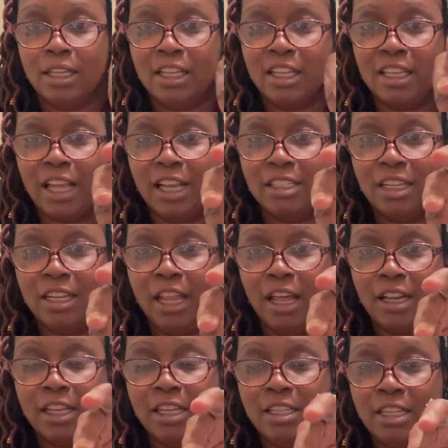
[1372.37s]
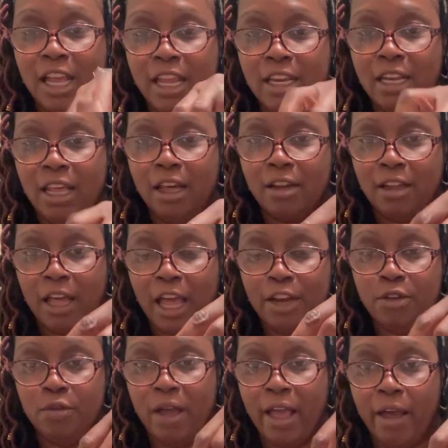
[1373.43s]
you got your keychain letter. I
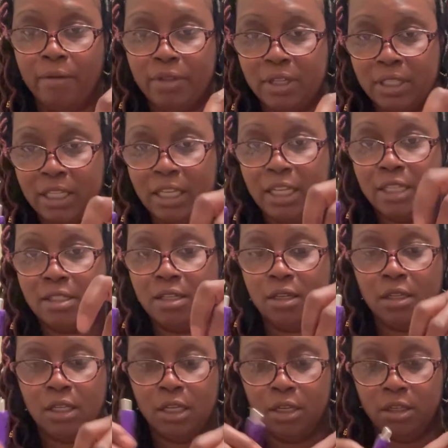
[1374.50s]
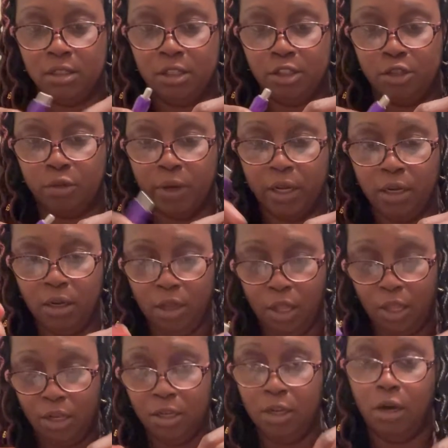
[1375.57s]
do have the things, the driller,
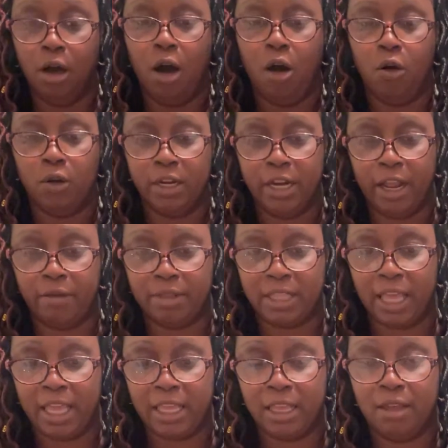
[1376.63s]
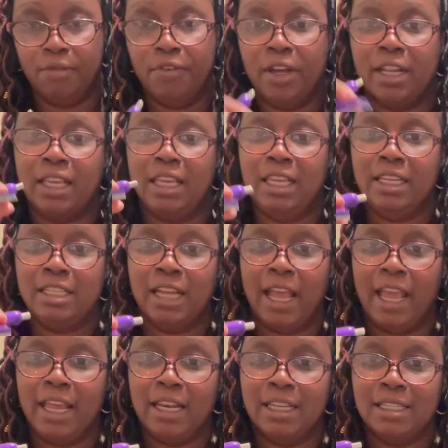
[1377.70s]
little hole and everything in for the
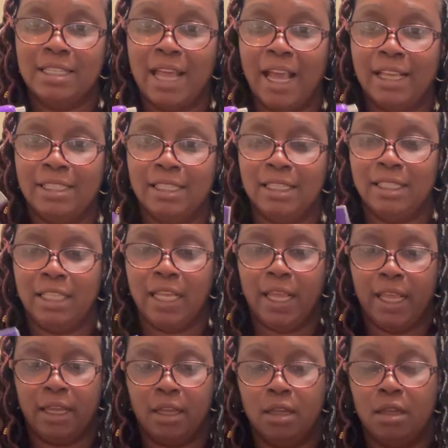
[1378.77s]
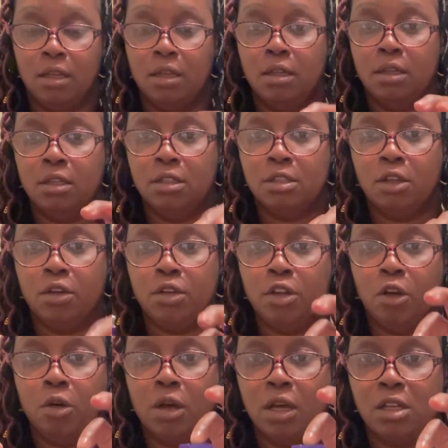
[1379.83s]
keychain. It's nice and thick. So
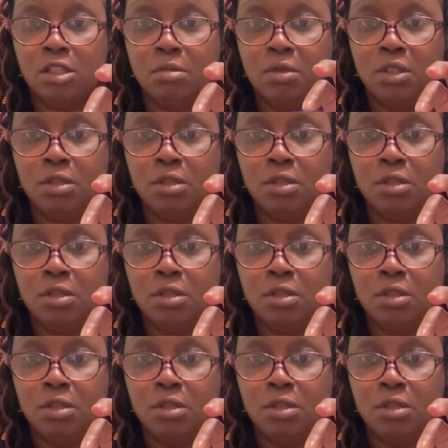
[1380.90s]
your customers